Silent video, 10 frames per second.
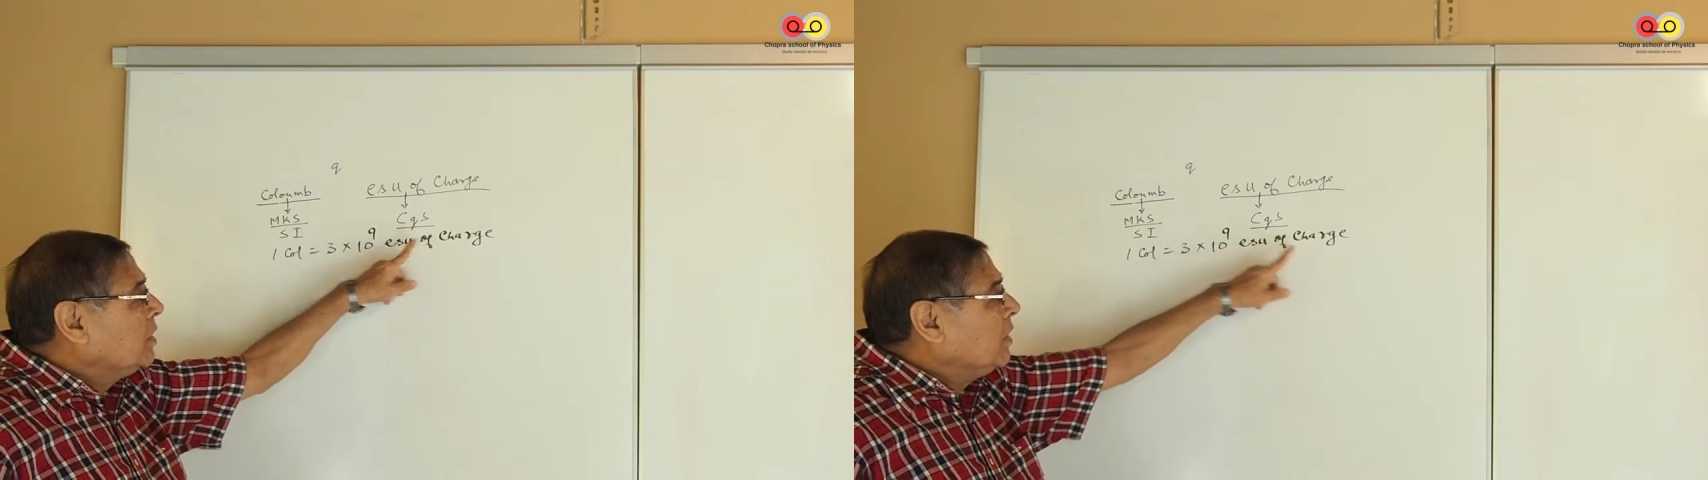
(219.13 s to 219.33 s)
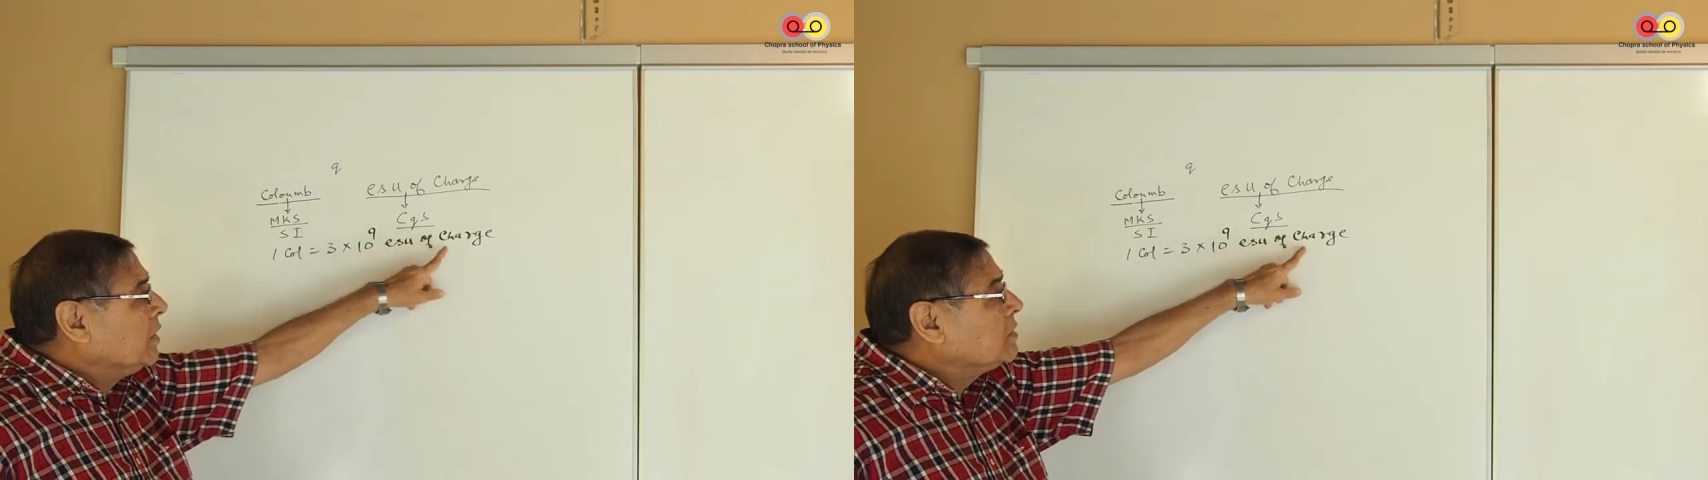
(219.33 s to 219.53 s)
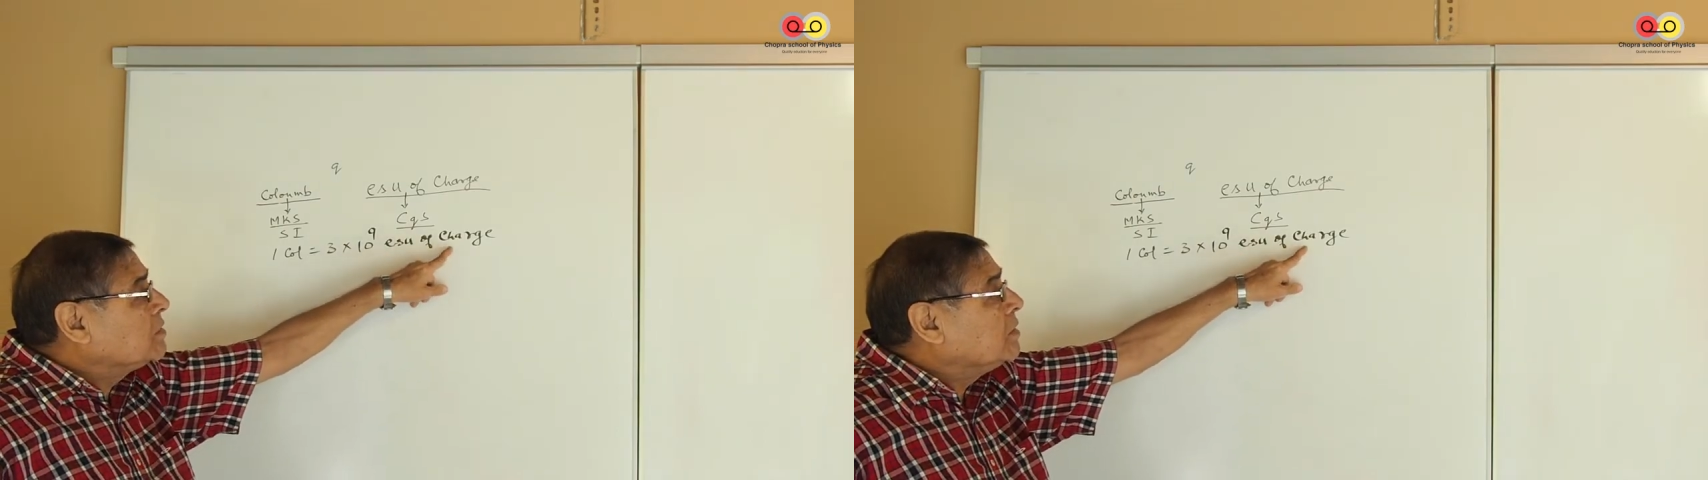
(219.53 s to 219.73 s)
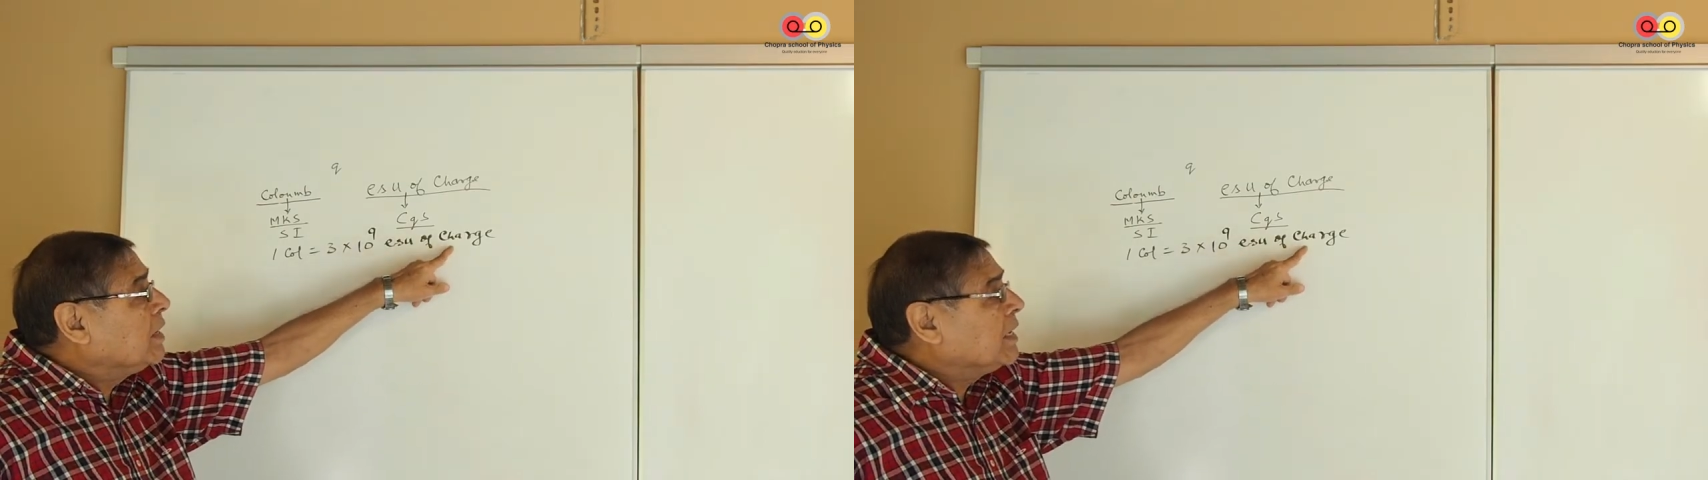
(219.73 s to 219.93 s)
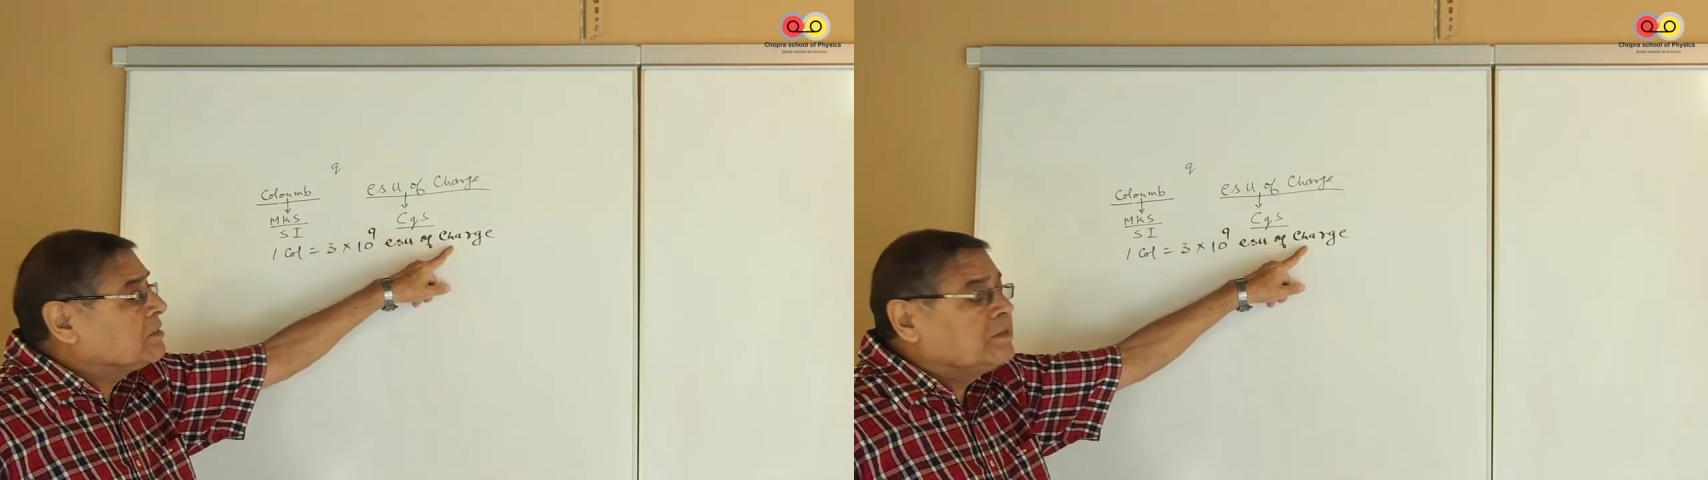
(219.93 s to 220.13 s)
it is
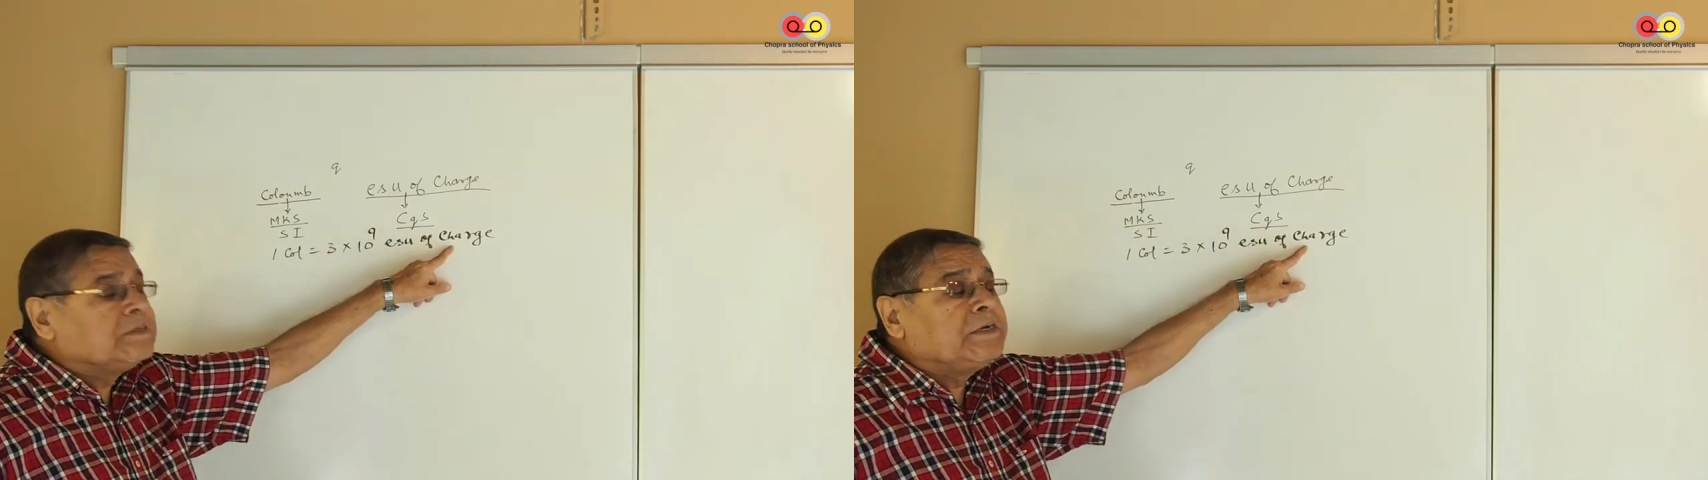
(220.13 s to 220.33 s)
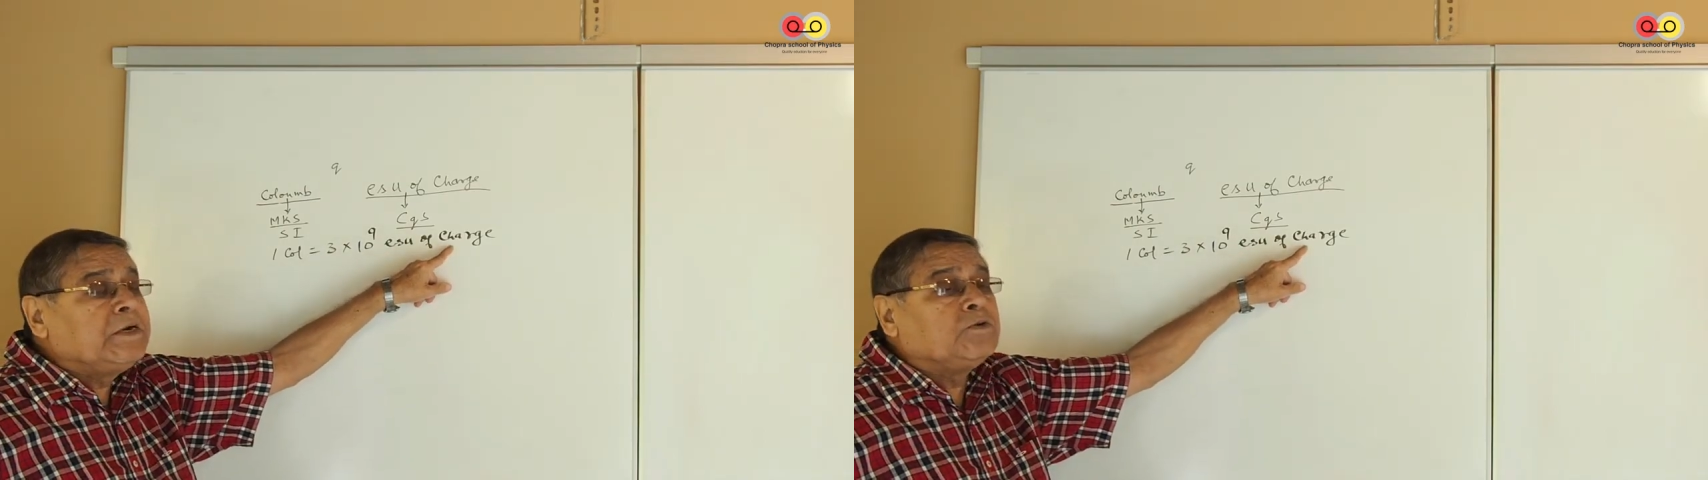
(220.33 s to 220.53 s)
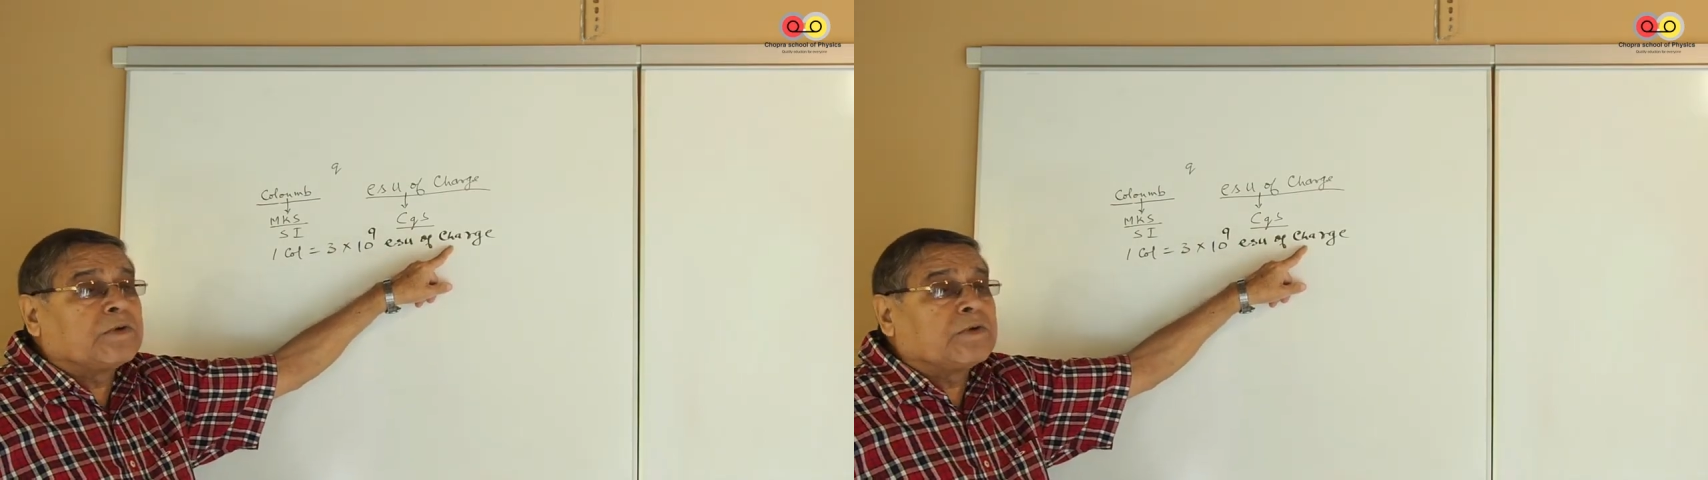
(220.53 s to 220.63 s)
necessary